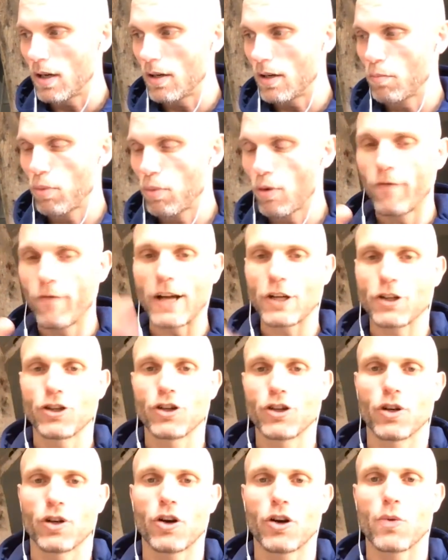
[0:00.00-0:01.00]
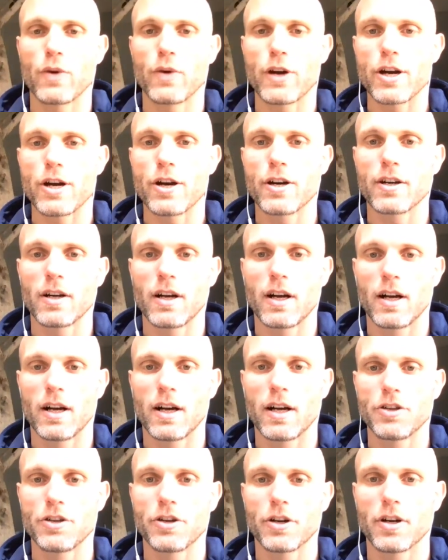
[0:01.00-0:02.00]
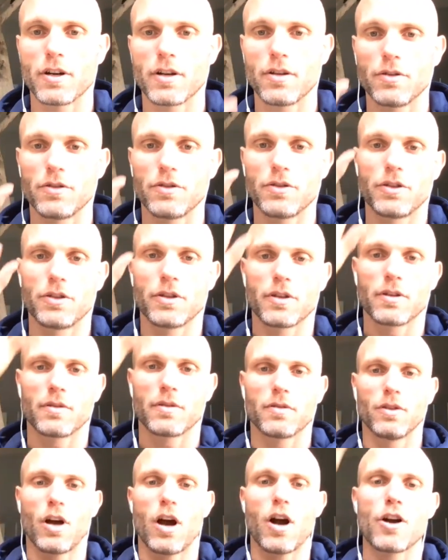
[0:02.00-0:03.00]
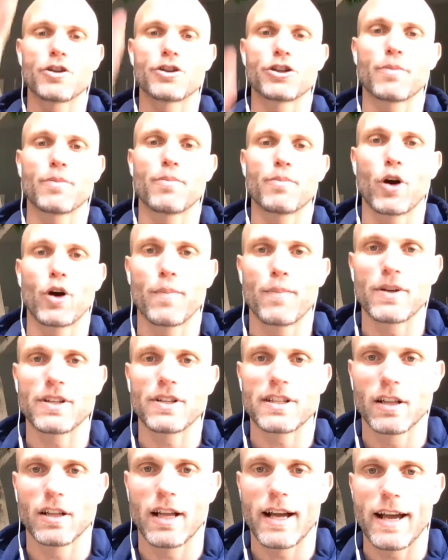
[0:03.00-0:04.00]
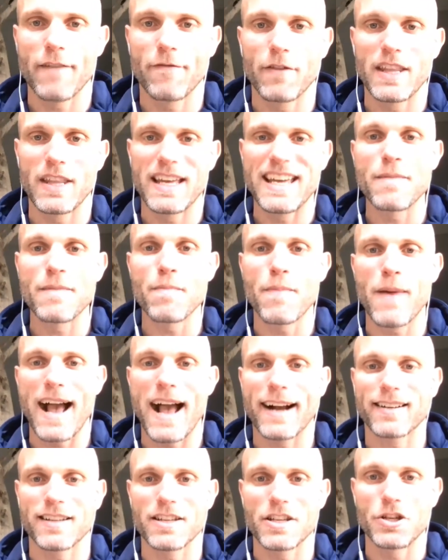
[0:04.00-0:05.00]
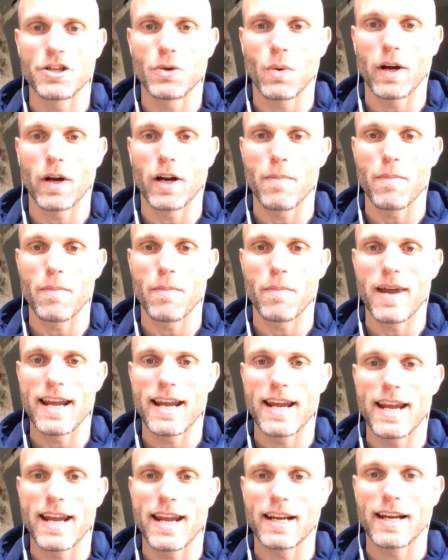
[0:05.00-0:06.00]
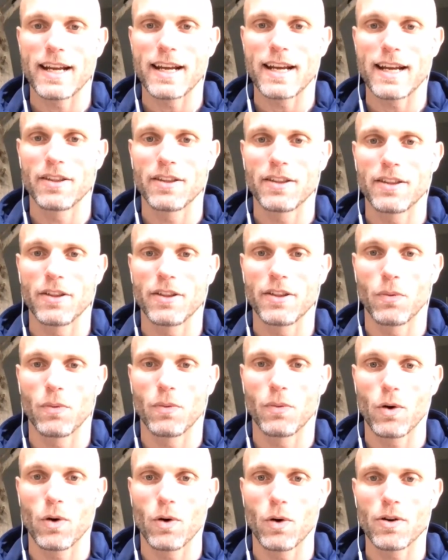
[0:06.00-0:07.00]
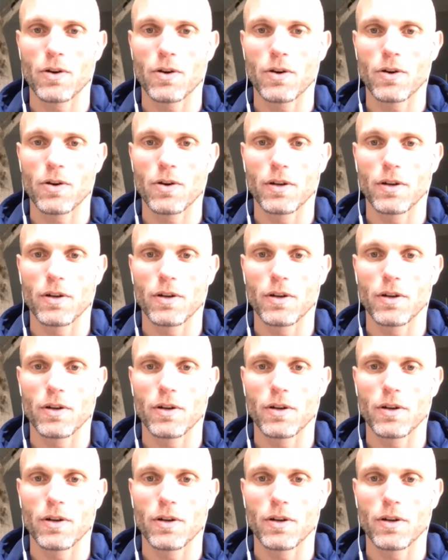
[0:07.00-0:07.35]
professional career, your larger purpose in life, and the impact that you want to make in the world?